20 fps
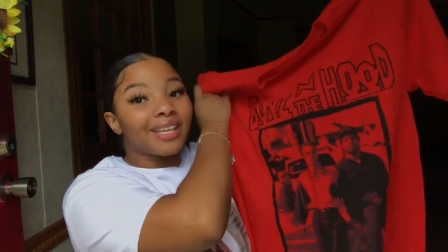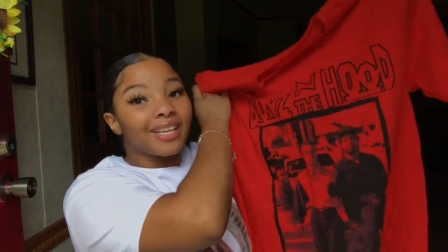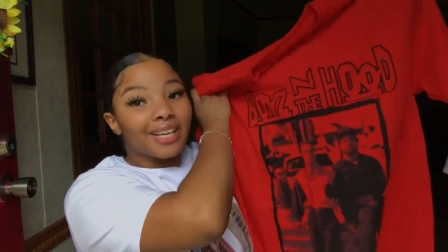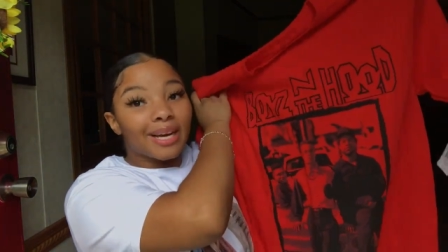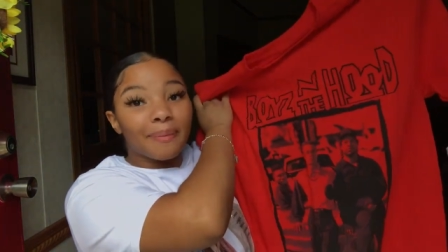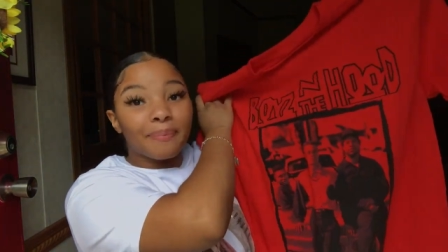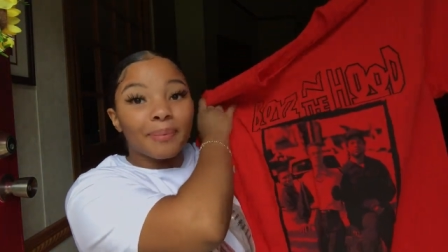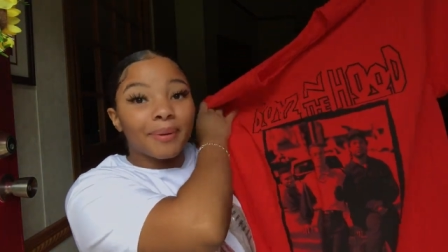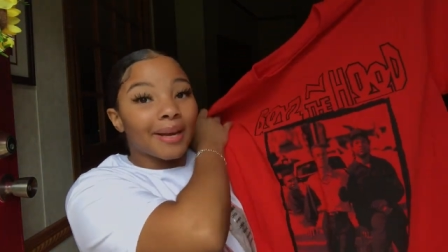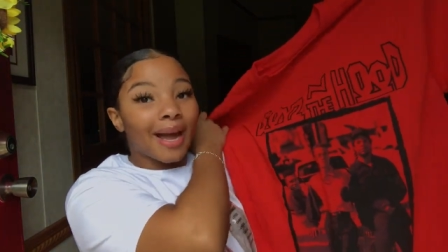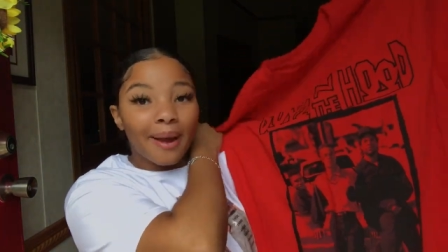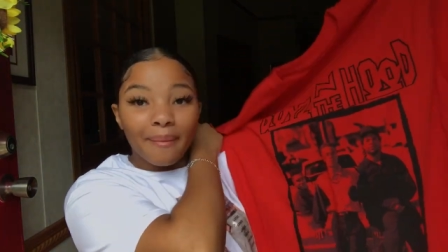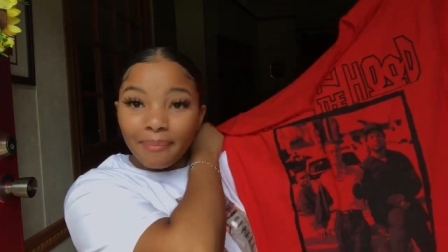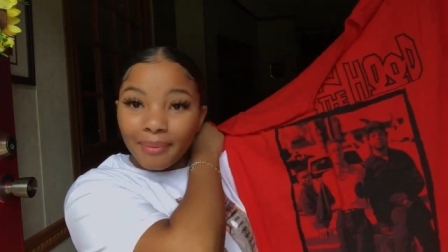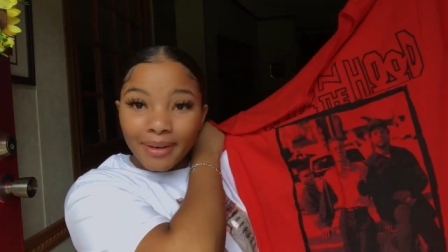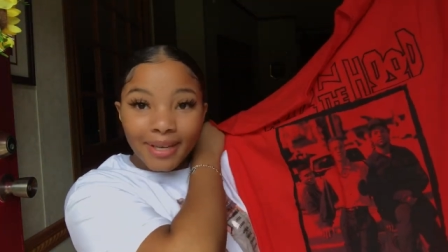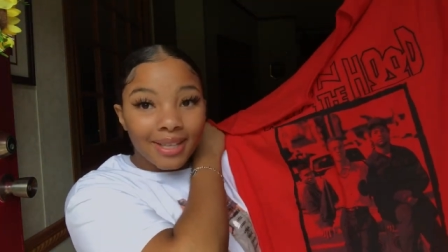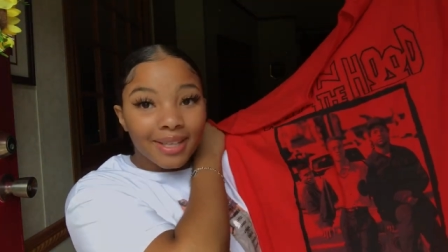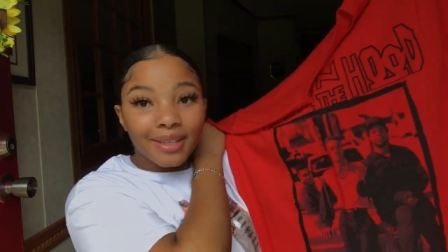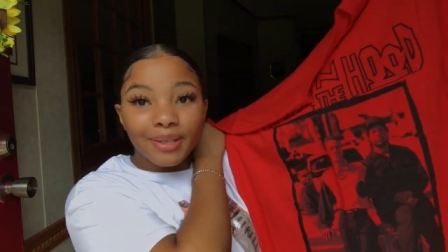Yep, not
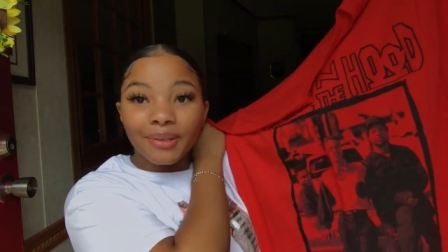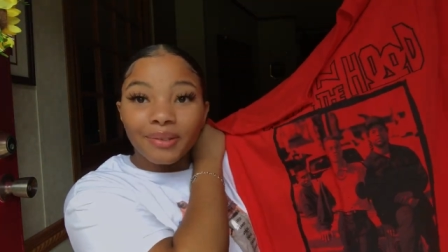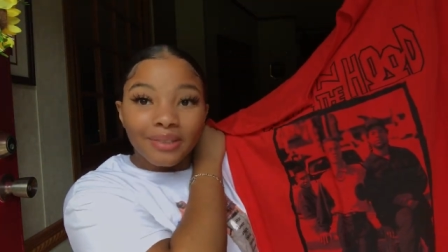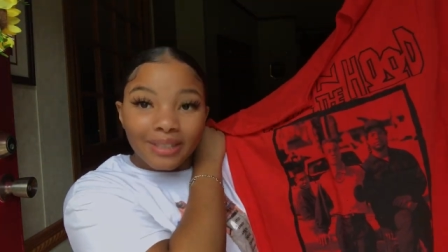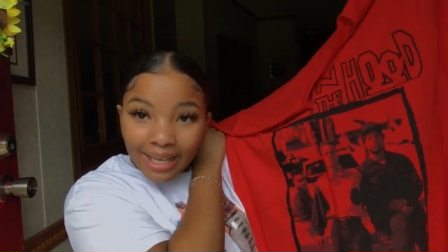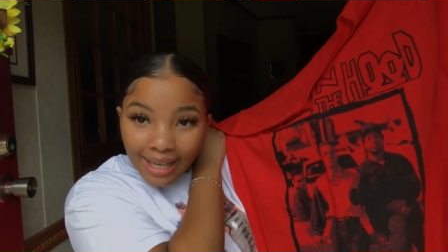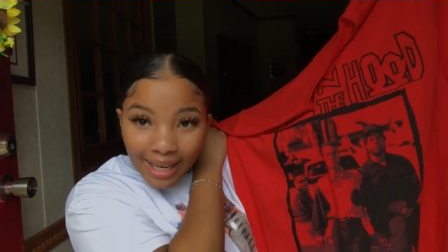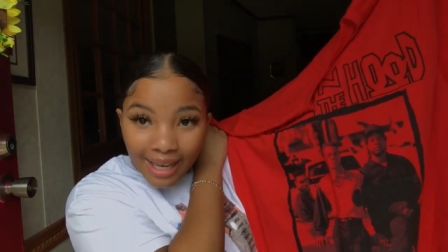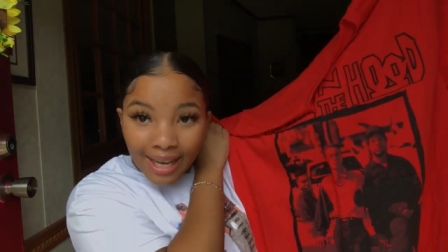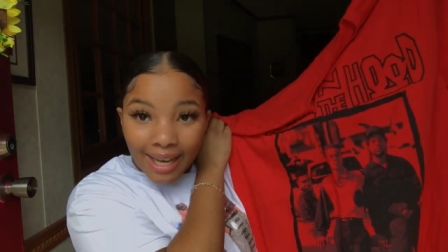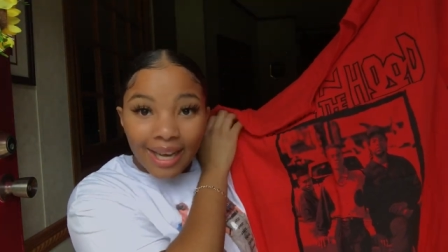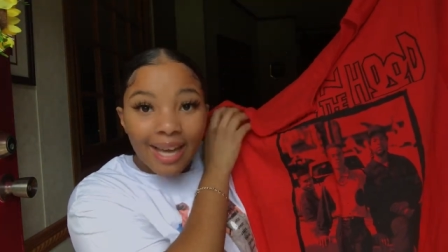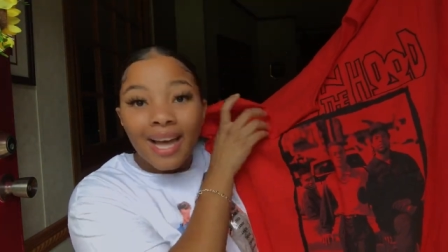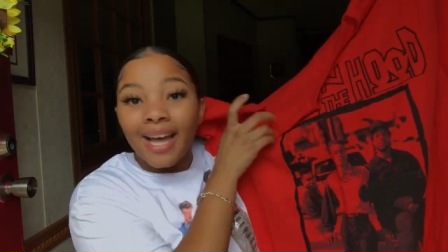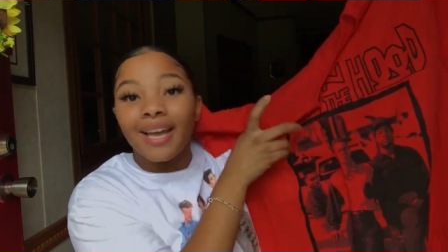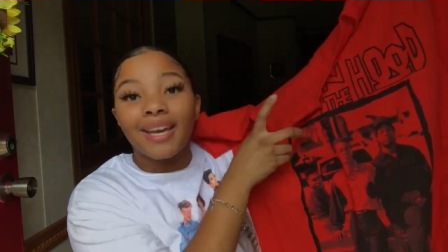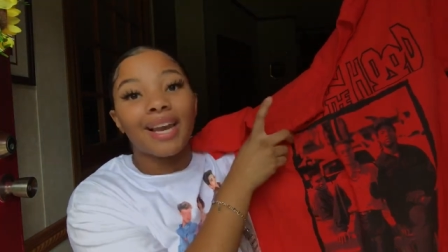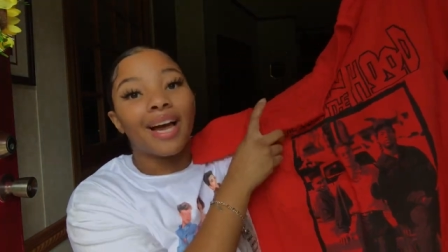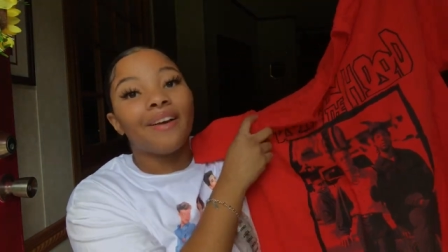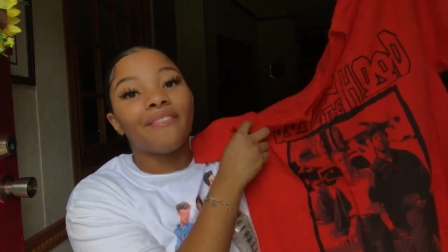Pretty Little Thing,
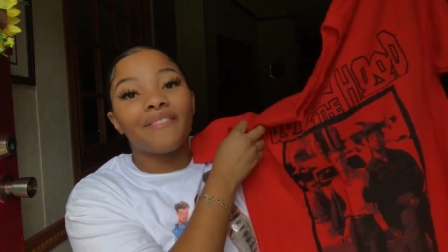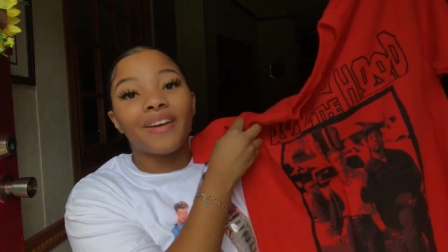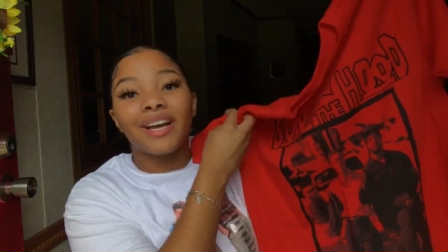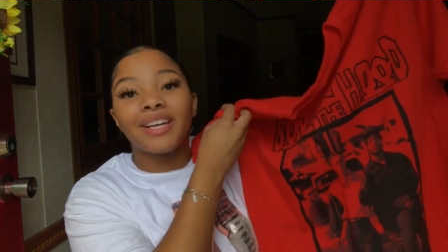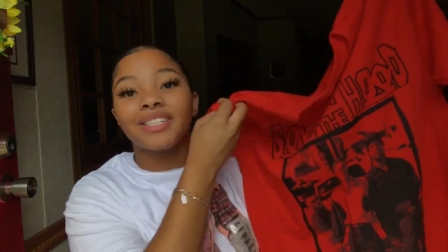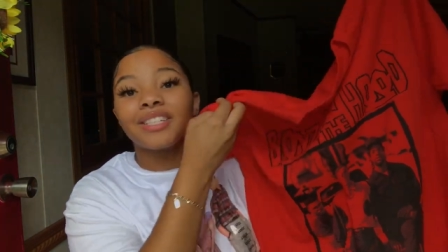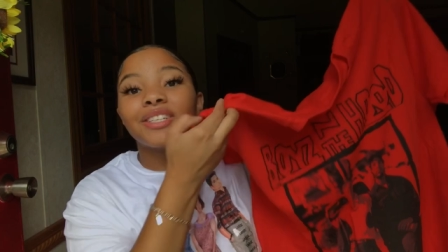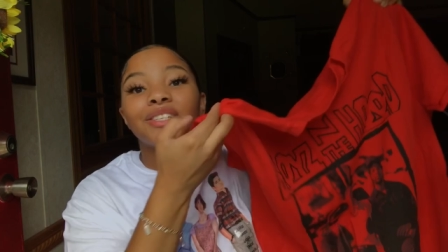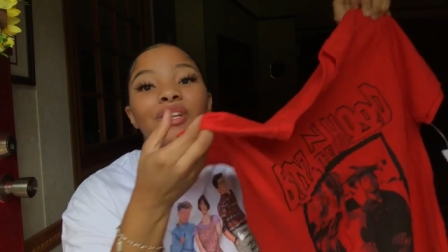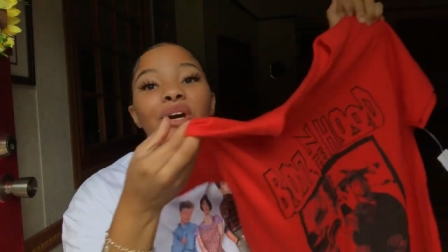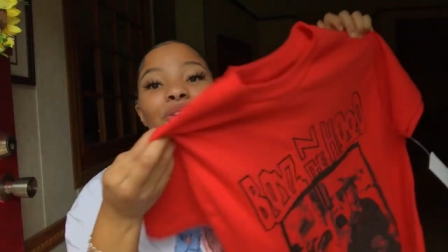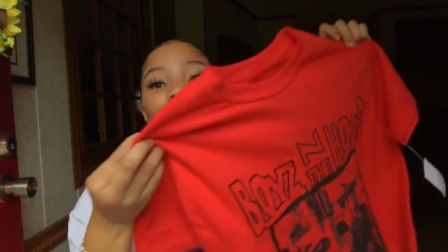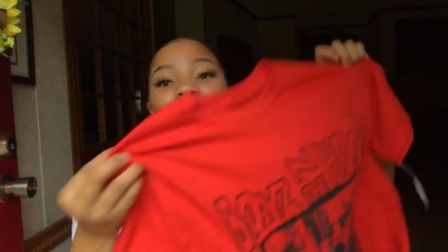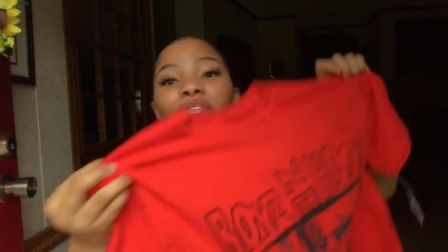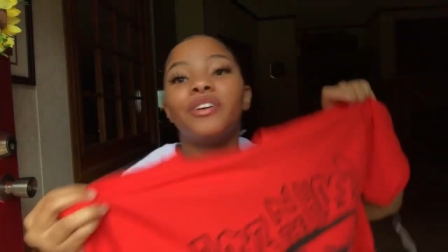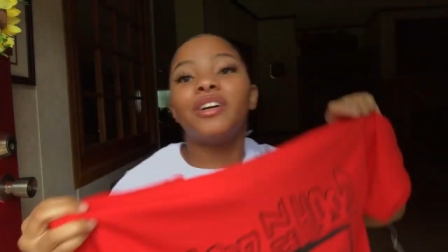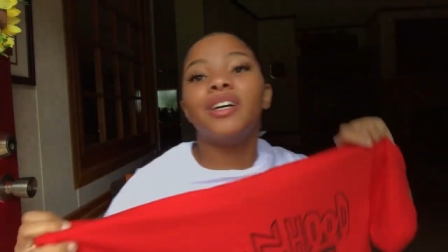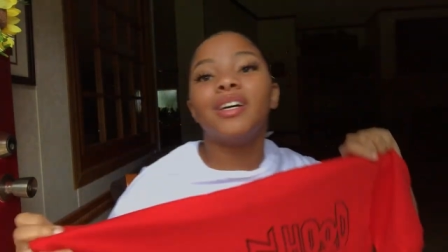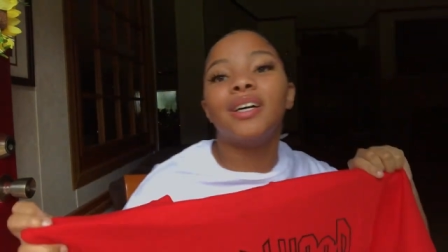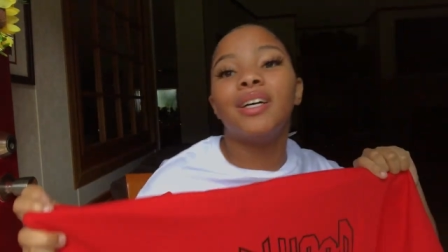not Fashion
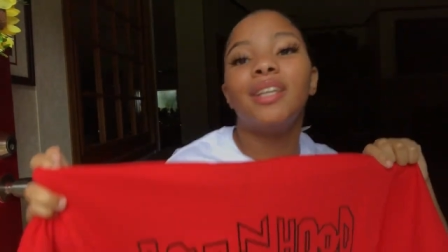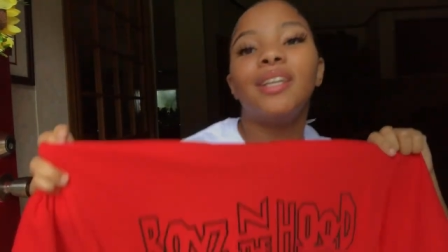Nova,